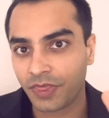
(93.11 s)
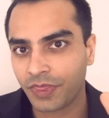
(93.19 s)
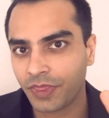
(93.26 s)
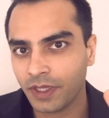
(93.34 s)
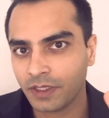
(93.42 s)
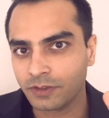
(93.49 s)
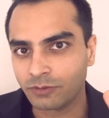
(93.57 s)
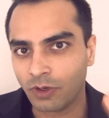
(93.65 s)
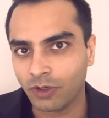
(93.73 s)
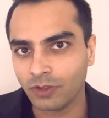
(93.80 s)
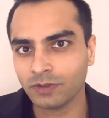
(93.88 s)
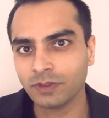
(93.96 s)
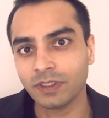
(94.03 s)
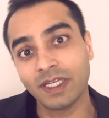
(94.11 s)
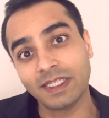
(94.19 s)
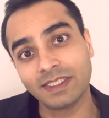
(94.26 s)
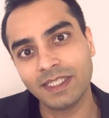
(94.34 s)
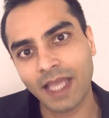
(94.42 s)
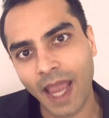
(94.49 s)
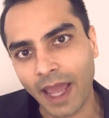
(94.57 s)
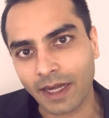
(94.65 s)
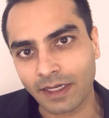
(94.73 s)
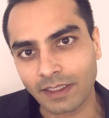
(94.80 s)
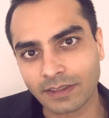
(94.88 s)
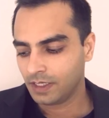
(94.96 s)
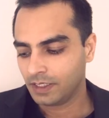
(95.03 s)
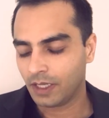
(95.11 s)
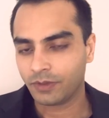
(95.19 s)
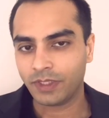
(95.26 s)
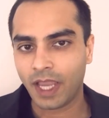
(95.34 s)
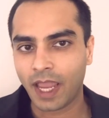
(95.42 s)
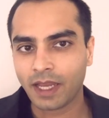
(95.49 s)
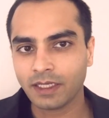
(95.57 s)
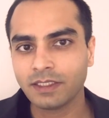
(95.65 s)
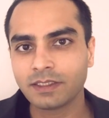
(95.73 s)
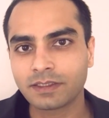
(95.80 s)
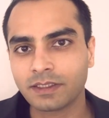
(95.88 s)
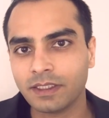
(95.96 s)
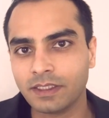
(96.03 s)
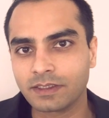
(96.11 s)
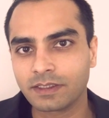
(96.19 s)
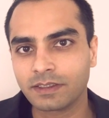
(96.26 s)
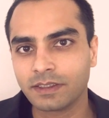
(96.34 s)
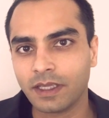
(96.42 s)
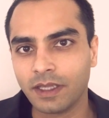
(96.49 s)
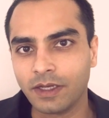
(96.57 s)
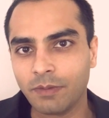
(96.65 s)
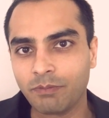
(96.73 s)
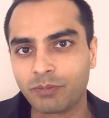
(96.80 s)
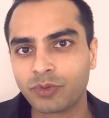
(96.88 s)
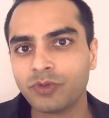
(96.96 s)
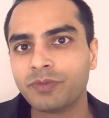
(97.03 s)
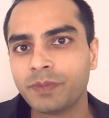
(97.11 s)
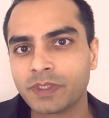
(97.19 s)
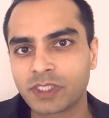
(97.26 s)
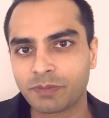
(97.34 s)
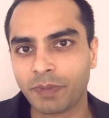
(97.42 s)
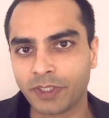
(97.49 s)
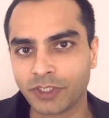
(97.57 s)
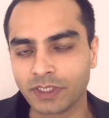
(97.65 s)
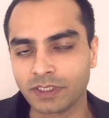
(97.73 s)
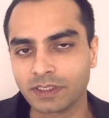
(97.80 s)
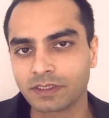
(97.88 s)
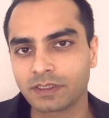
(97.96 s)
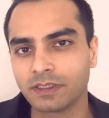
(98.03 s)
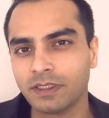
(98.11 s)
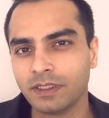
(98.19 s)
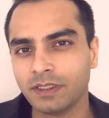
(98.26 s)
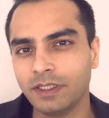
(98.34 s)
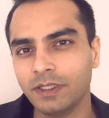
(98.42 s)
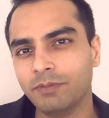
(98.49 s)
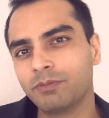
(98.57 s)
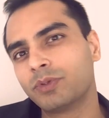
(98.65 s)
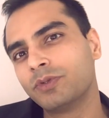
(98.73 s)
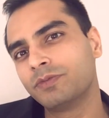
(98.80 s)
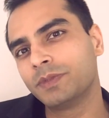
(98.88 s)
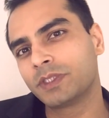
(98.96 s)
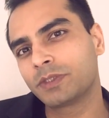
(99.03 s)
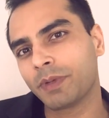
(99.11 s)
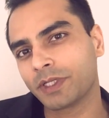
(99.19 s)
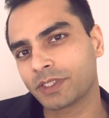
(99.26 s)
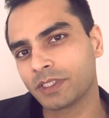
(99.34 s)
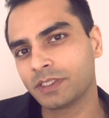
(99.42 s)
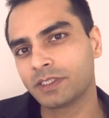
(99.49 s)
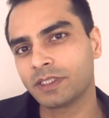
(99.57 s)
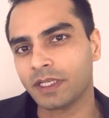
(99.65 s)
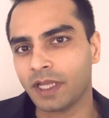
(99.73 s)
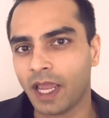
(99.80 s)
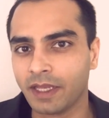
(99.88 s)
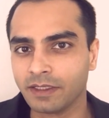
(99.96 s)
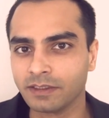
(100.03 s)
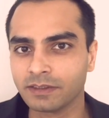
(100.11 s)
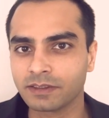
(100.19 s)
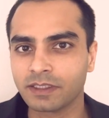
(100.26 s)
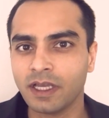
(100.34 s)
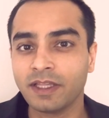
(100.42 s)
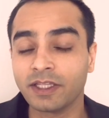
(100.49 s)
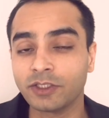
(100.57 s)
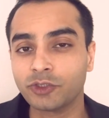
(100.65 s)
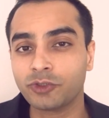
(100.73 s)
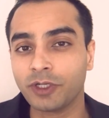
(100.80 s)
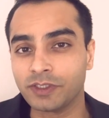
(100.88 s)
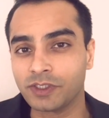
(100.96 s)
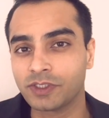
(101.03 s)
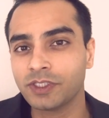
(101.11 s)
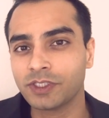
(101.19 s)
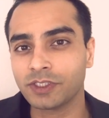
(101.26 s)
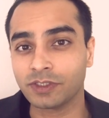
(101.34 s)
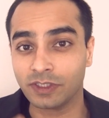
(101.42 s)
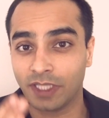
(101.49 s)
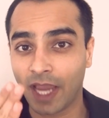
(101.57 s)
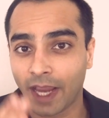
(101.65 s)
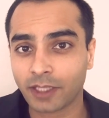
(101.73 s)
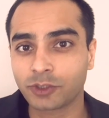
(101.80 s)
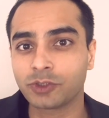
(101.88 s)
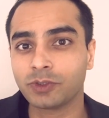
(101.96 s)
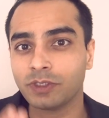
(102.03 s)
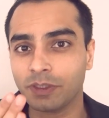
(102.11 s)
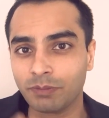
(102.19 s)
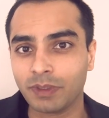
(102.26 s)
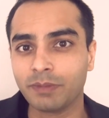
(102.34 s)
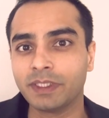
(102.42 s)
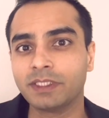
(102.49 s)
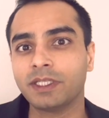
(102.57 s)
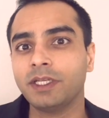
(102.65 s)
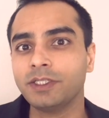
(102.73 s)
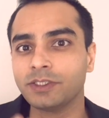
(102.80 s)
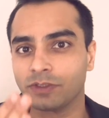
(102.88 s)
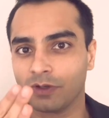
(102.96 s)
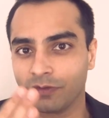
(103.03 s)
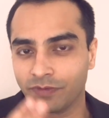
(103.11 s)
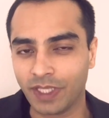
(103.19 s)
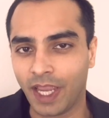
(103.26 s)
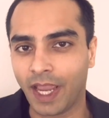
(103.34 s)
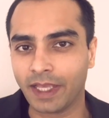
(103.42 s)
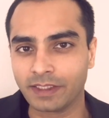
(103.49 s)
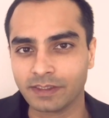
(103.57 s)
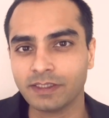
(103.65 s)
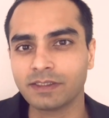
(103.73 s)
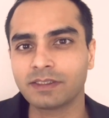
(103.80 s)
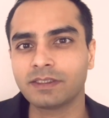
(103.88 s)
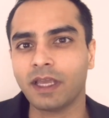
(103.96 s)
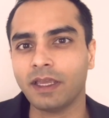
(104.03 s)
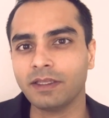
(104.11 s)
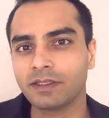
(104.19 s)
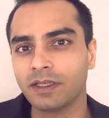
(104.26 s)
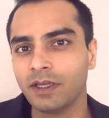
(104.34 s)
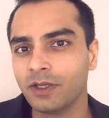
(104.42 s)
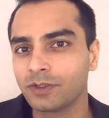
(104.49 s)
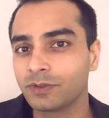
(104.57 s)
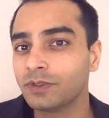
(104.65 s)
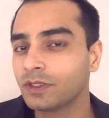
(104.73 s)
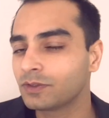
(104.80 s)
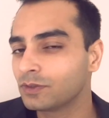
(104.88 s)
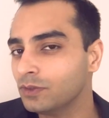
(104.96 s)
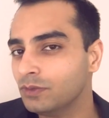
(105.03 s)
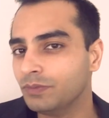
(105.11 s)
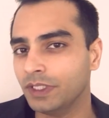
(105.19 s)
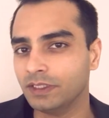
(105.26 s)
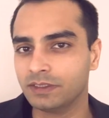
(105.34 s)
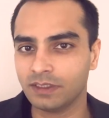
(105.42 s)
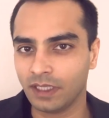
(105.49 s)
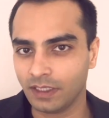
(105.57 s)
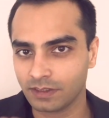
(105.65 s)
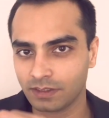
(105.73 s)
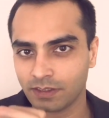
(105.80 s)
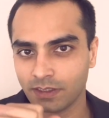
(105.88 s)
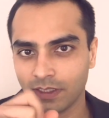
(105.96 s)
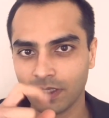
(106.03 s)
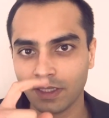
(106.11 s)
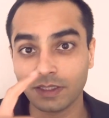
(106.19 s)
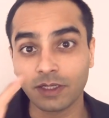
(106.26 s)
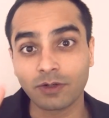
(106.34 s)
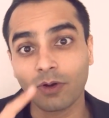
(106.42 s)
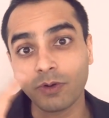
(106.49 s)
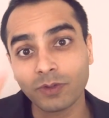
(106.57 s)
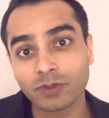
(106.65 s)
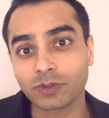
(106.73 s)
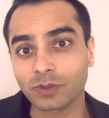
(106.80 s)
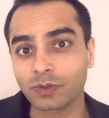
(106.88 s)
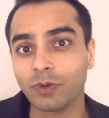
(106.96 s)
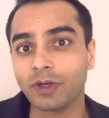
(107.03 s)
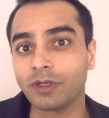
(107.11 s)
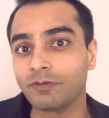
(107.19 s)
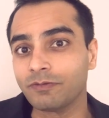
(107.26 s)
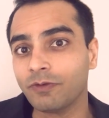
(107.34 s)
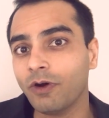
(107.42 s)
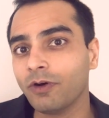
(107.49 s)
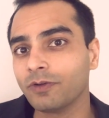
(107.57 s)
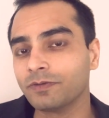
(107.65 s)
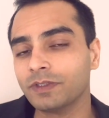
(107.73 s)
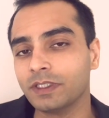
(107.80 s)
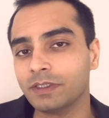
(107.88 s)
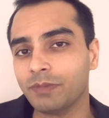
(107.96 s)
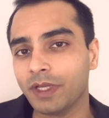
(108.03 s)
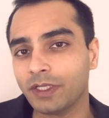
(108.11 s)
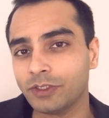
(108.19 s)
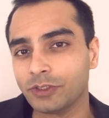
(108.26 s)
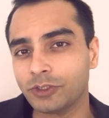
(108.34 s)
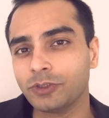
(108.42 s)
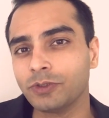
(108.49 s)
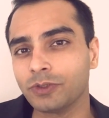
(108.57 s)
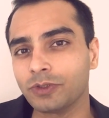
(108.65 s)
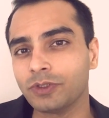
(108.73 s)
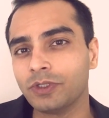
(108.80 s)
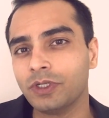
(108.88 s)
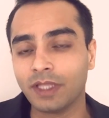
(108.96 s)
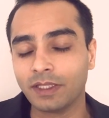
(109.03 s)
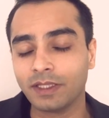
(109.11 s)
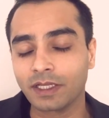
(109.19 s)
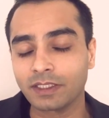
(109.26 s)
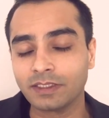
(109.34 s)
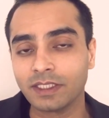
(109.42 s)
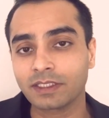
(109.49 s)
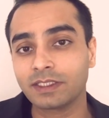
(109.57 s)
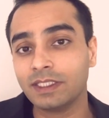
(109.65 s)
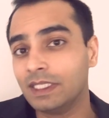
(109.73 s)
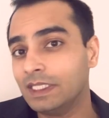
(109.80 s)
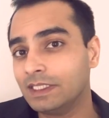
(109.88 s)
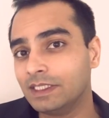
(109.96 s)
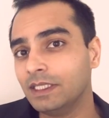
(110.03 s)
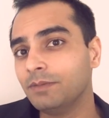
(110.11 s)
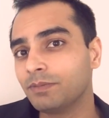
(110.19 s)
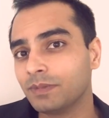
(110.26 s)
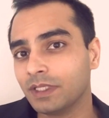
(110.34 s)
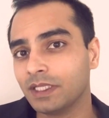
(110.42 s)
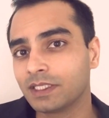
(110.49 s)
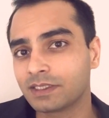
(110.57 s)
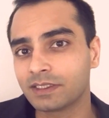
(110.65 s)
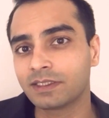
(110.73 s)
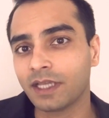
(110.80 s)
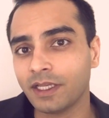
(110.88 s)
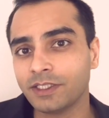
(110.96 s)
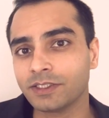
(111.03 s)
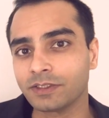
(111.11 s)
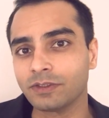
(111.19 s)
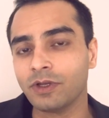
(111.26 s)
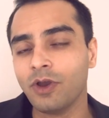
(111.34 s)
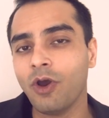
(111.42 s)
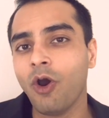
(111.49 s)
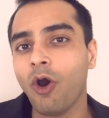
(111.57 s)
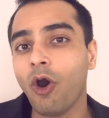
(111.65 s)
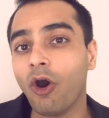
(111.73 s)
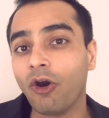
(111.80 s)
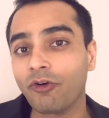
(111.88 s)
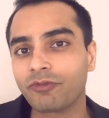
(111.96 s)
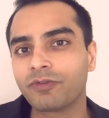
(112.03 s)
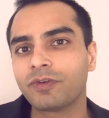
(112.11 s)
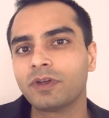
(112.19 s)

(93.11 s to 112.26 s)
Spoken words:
Third role is the analyst. Now, the analyst is an improvement specialist. The improvement specialist that handles the transition, the actual implementation of the as-is state to the to-be state. They're also quite involved in making sure that they conduct deep elicitation of